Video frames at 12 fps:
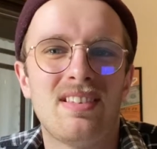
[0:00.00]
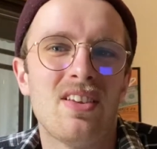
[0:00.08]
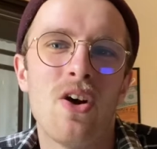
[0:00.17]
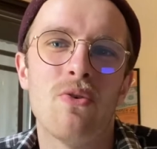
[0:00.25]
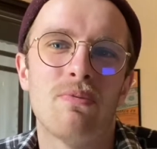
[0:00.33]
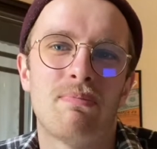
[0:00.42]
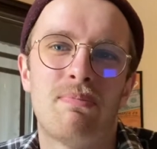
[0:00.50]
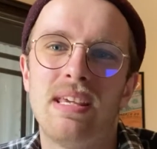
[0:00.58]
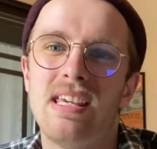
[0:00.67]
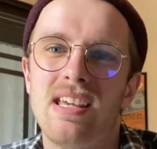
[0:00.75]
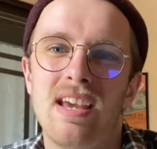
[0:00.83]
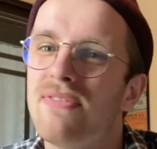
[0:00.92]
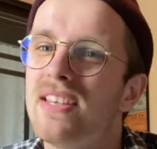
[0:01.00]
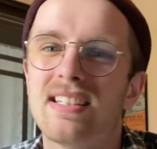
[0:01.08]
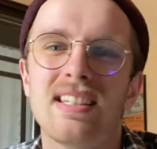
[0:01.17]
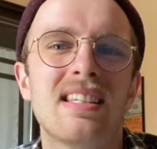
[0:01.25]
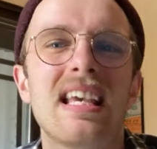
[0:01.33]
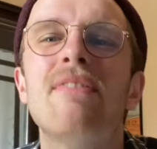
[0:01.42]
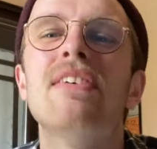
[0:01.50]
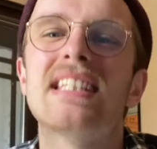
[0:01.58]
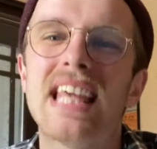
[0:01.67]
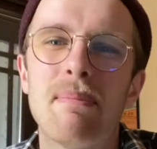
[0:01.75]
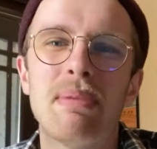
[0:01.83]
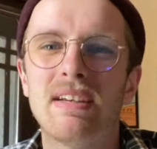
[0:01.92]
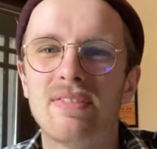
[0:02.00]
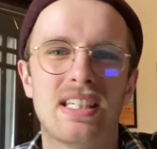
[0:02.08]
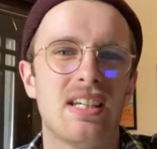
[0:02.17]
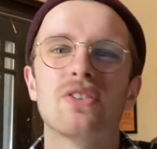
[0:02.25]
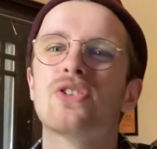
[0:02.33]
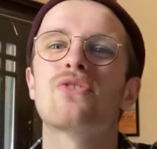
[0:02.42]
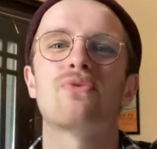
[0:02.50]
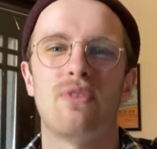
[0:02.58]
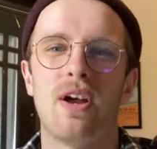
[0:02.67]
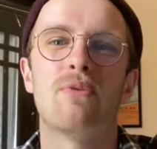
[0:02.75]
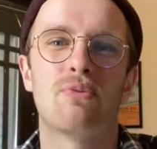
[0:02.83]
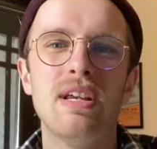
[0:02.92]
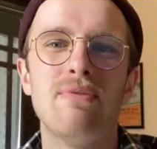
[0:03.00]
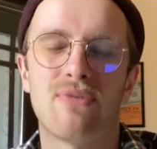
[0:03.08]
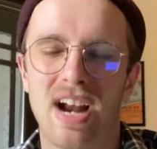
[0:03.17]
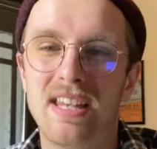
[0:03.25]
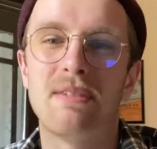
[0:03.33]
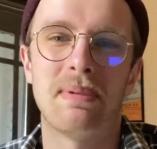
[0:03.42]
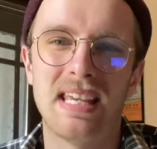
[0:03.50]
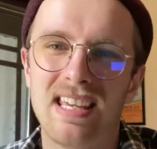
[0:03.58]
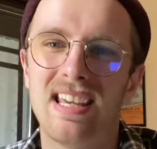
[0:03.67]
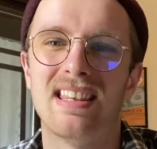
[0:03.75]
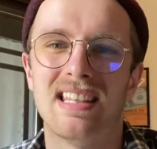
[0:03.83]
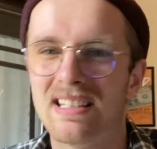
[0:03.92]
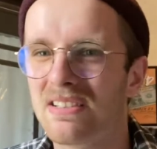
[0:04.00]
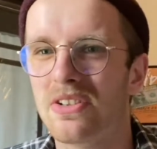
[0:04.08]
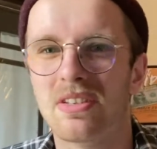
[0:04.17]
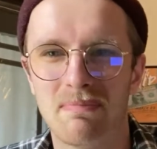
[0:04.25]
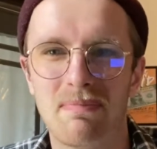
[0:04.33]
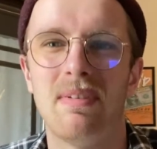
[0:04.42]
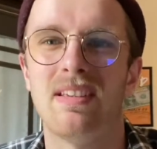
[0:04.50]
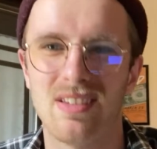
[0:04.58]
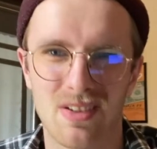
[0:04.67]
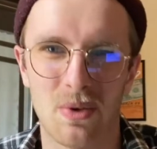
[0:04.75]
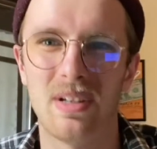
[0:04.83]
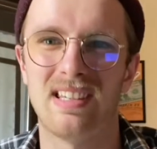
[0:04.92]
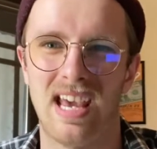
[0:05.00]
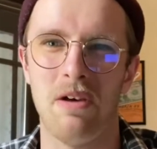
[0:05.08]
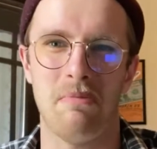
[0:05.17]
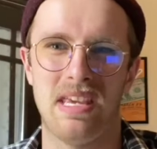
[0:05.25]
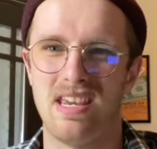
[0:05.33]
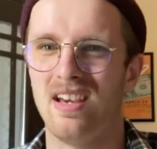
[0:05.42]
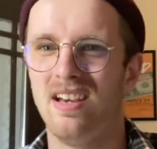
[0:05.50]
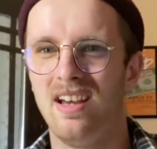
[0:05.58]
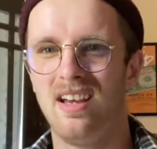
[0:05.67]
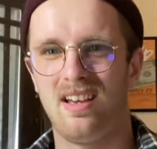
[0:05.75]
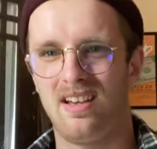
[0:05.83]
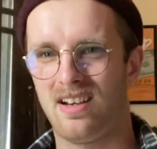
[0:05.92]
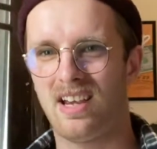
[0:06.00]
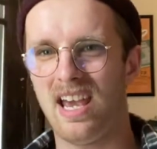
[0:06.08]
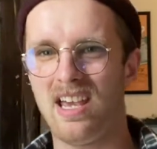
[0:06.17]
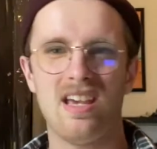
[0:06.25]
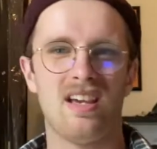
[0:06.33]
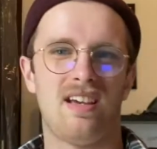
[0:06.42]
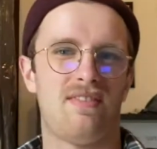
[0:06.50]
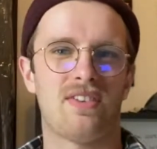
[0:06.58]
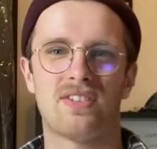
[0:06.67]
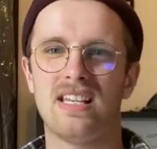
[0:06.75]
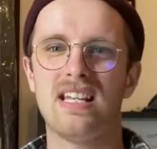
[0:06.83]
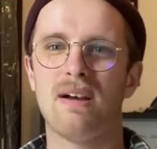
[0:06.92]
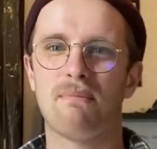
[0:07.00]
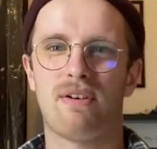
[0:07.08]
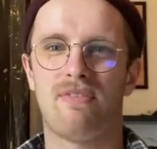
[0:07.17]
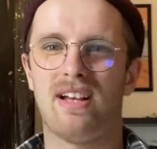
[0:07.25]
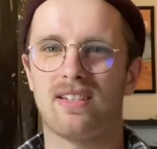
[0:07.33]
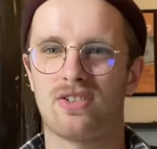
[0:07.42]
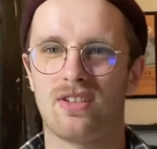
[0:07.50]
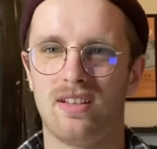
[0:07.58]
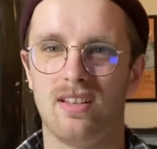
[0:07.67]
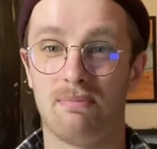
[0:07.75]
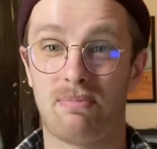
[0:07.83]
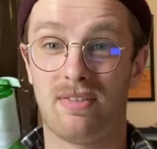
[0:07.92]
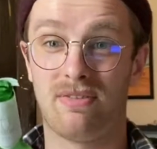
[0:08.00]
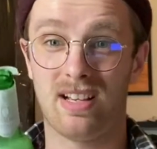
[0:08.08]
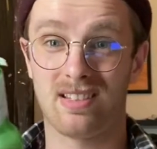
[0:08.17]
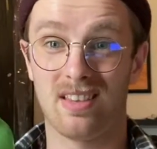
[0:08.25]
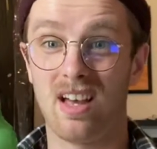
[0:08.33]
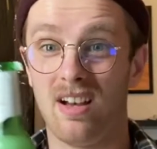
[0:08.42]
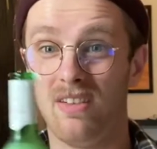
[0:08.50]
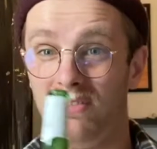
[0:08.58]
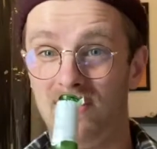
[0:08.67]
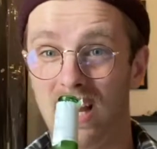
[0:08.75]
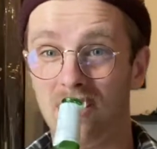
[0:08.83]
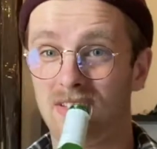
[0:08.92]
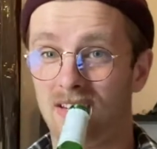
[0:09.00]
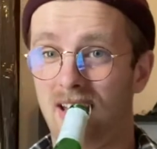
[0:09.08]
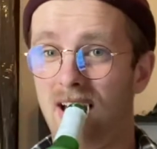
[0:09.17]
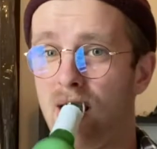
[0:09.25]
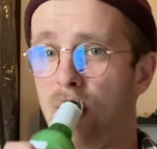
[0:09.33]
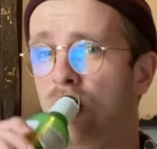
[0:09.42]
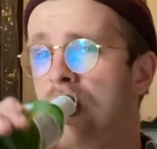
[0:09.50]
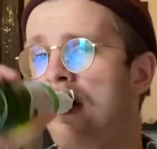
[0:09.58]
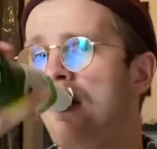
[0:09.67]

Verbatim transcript: don't be if this is if it's that big of a deal just refriend me and then just you know and tell me okay if there's any unprofessed professed love now's the time